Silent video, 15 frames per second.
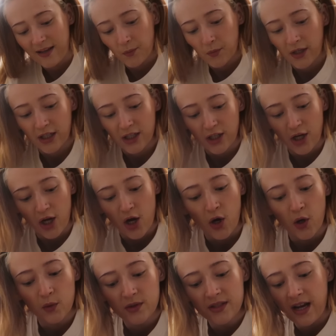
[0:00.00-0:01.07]
Then we're gonna
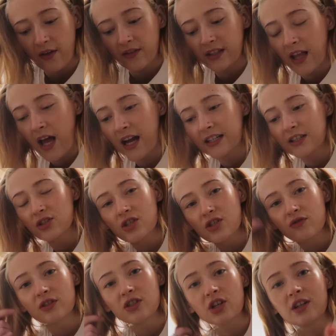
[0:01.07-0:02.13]
go down the line and
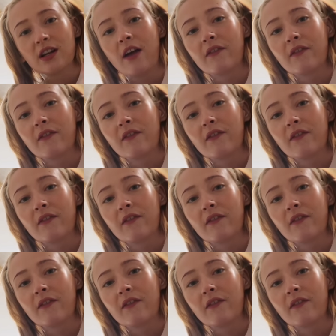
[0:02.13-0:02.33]
just return